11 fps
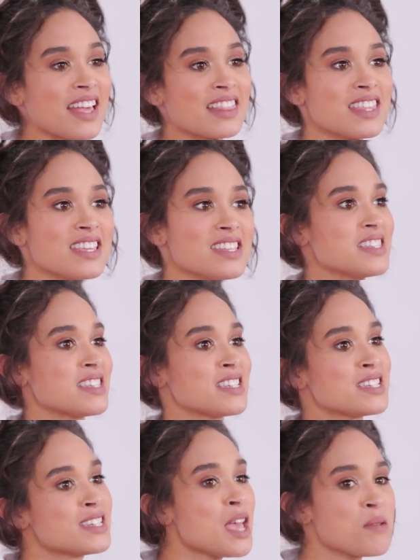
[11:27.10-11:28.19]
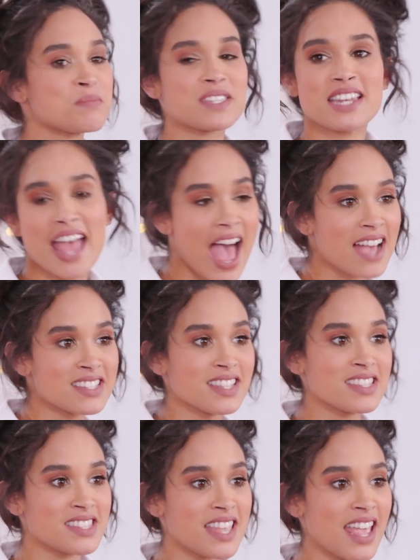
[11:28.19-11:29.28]
like these tips and hacks
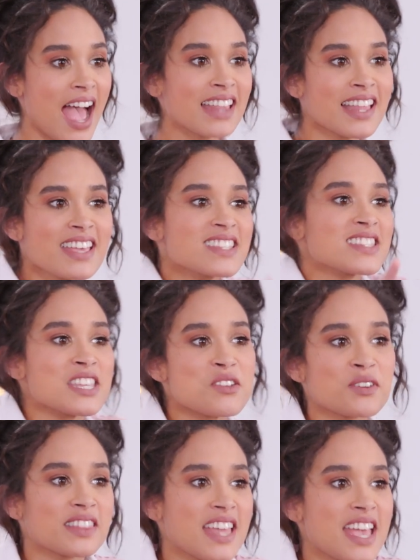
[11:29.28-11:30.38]
and seeing, I like secret